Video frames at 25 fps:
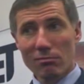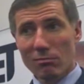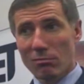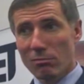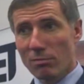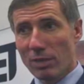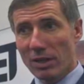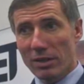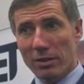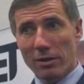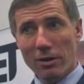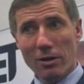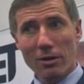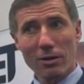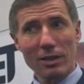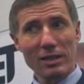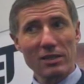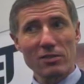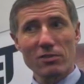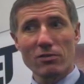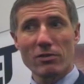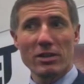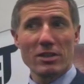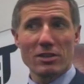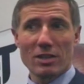But there are at
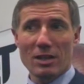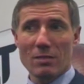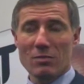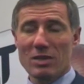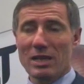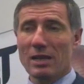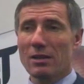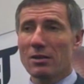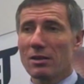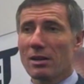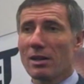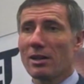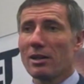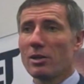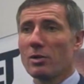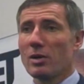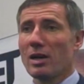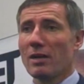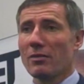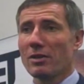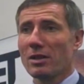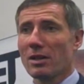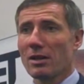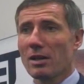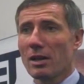least 3 teams out there who
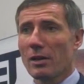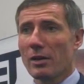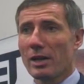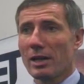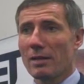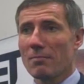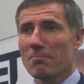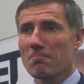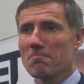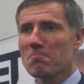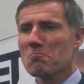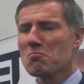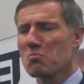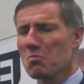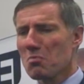are having a go at it,